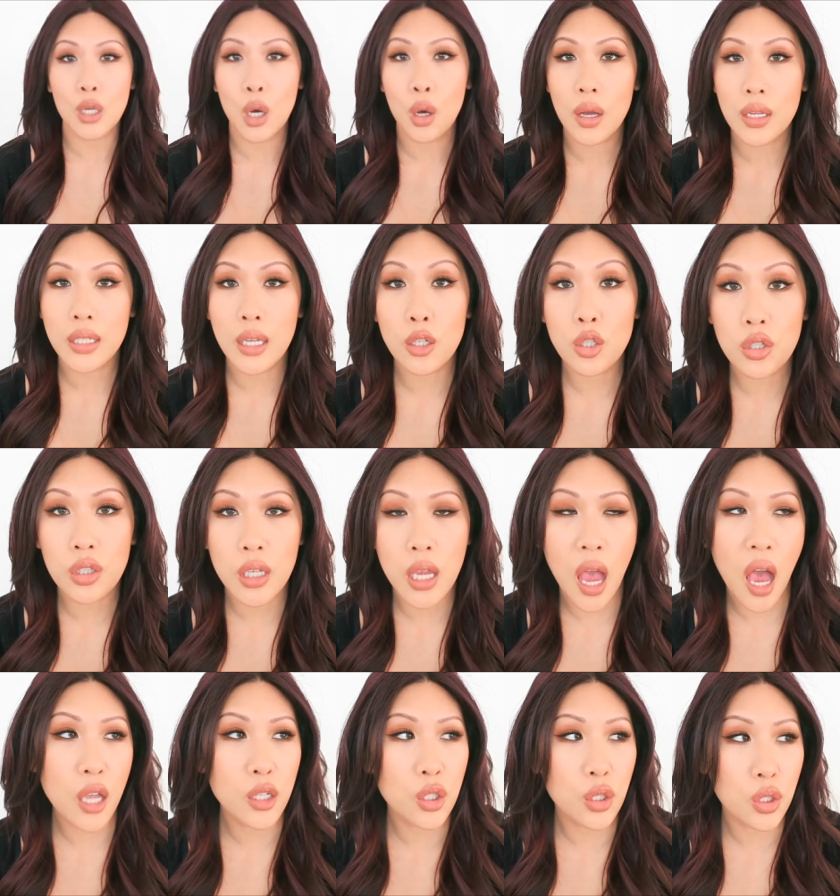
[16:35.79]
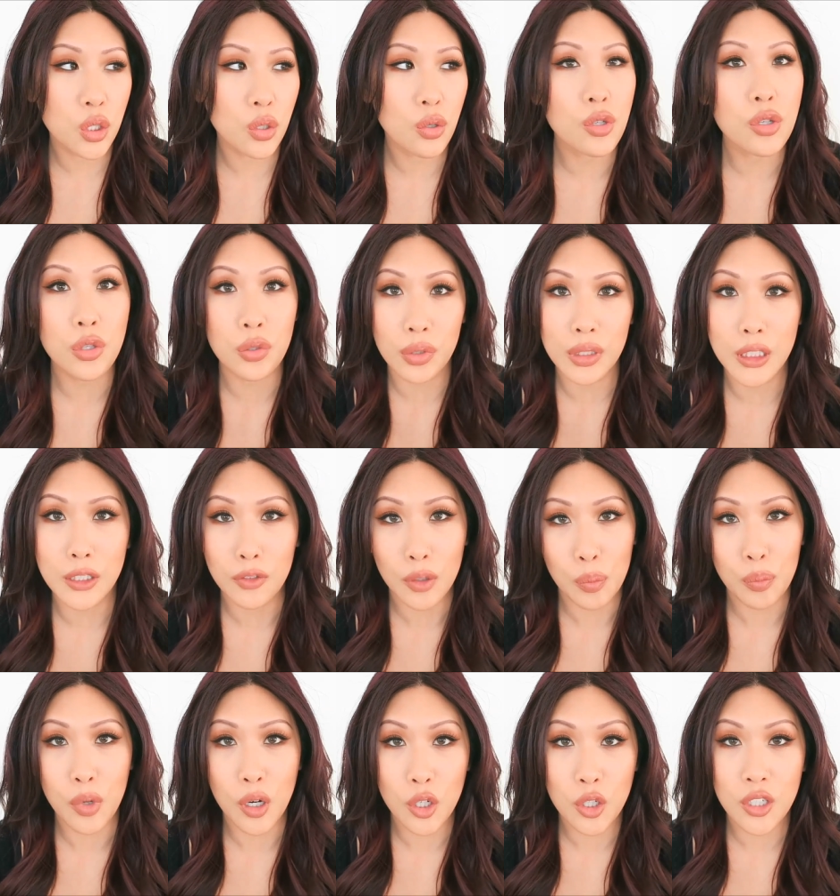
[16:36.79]
So essentially I just use three
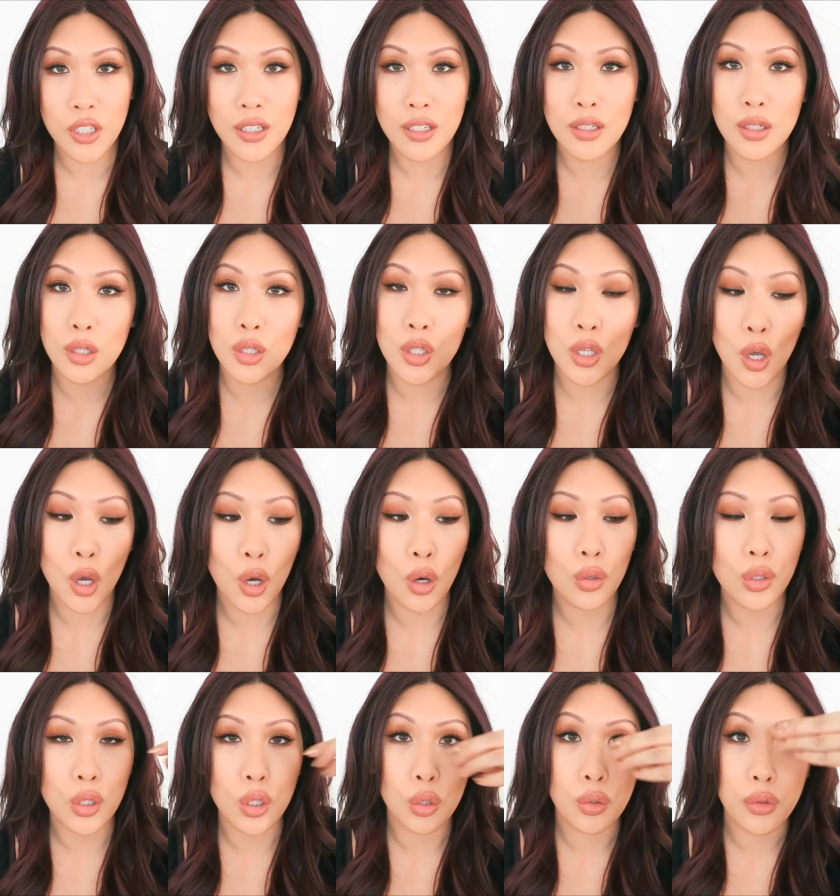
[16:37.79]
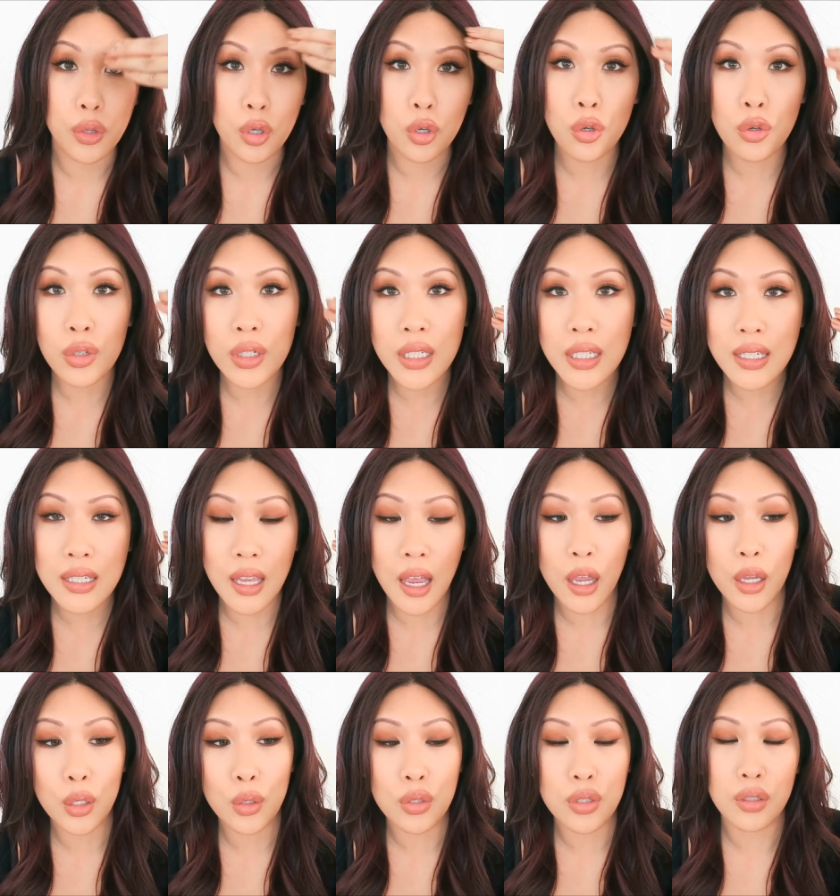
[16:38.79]
different brushes. So, you know, in the crease,
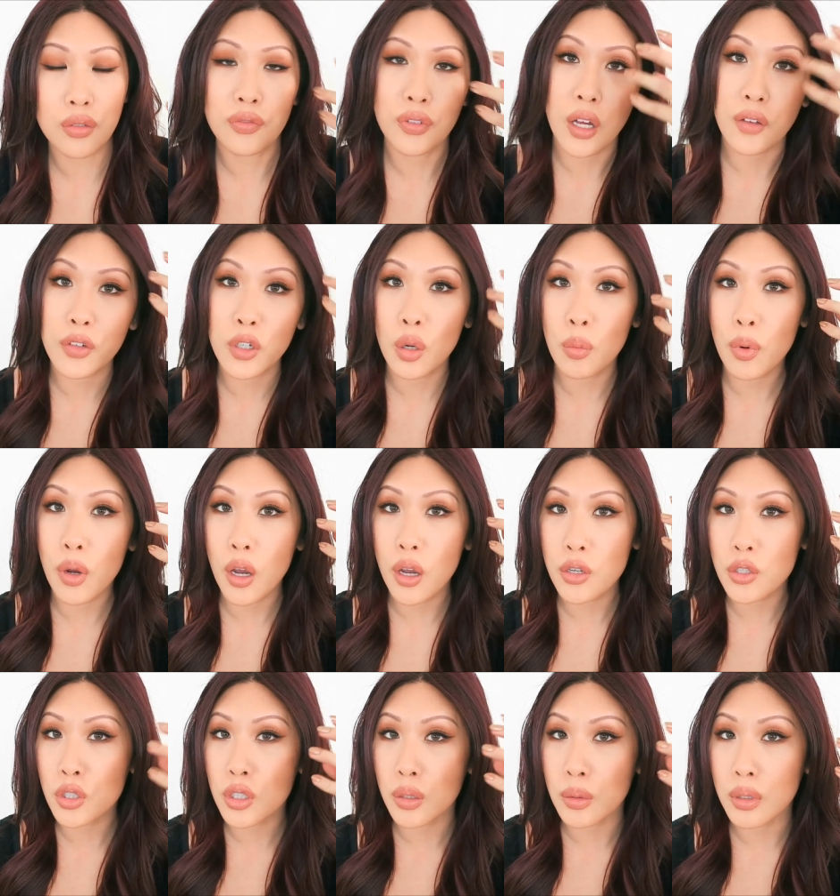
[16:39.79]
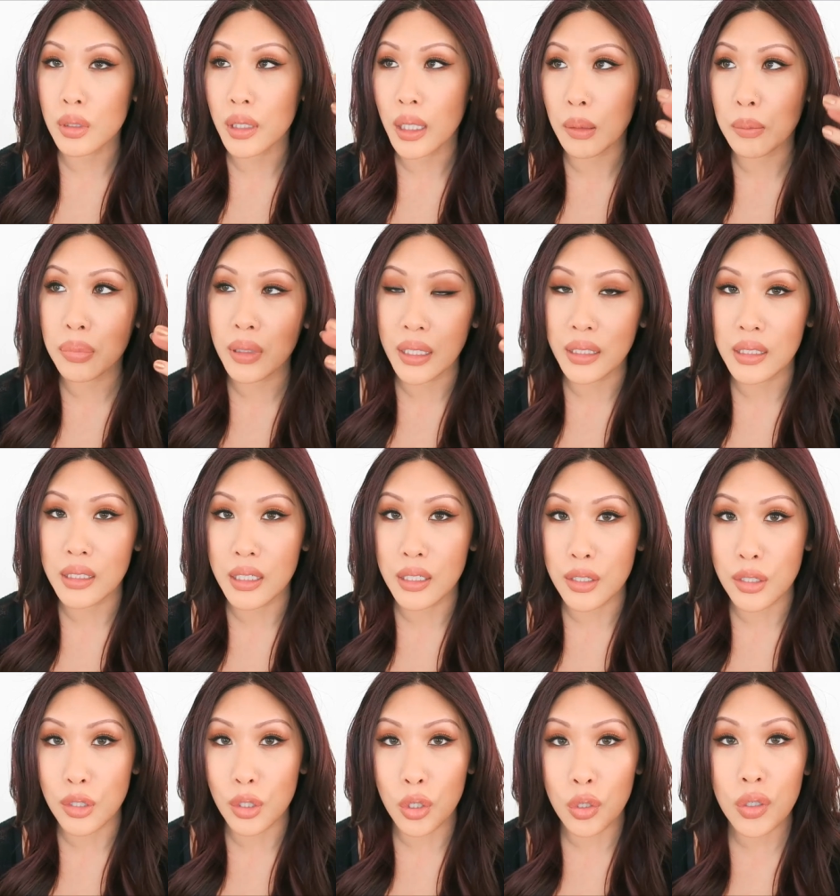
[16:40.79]
I use a fluffier brush to like blend it
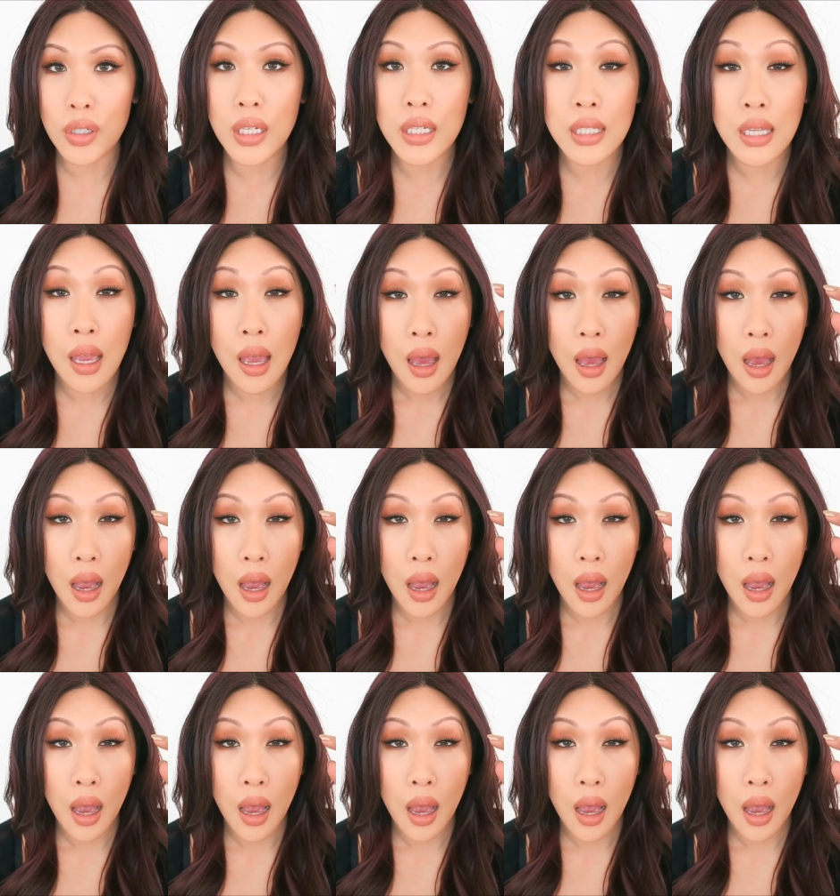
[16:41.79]
into the crease.